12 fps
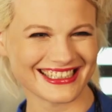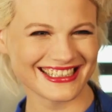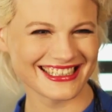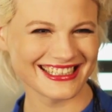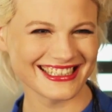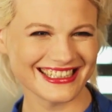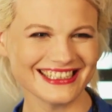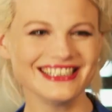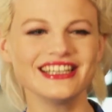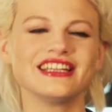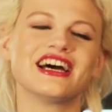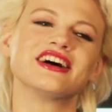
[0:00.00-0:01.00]
Happy?
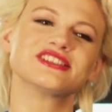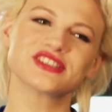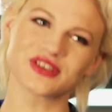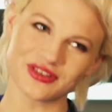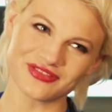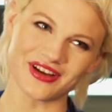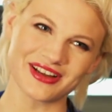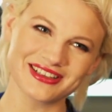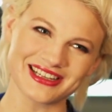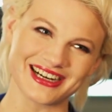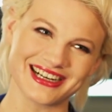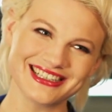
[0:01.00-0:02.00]
It's a given with
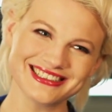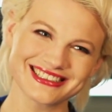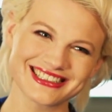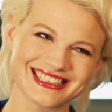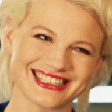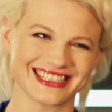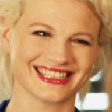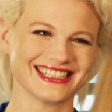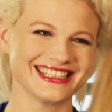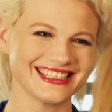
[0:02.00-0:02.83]
our meeting service